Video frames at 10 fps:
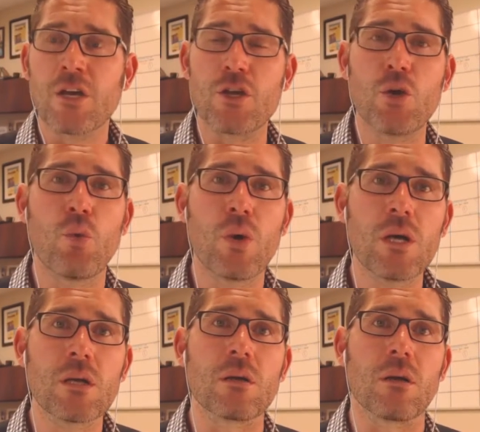You
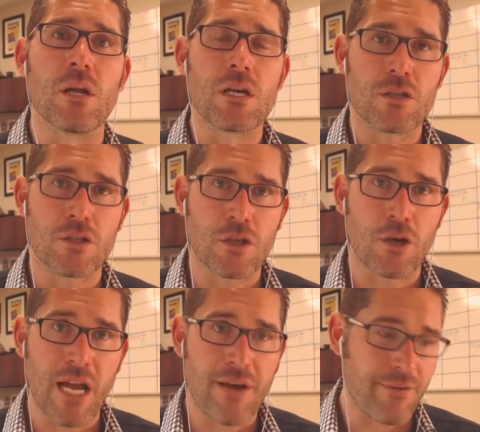will
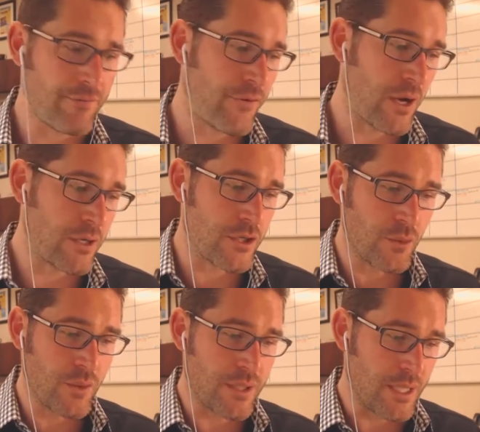start having fun
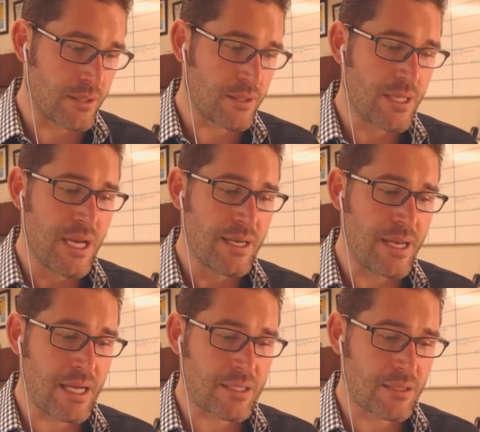doing this.
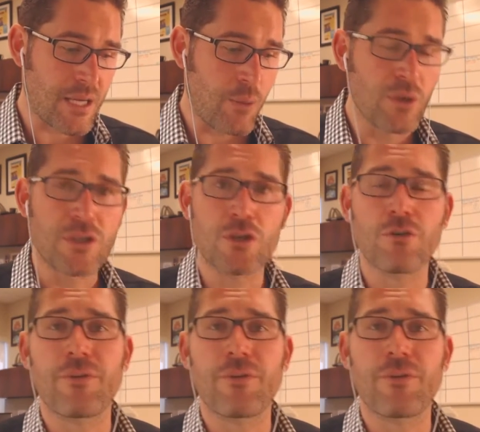Next, I want you to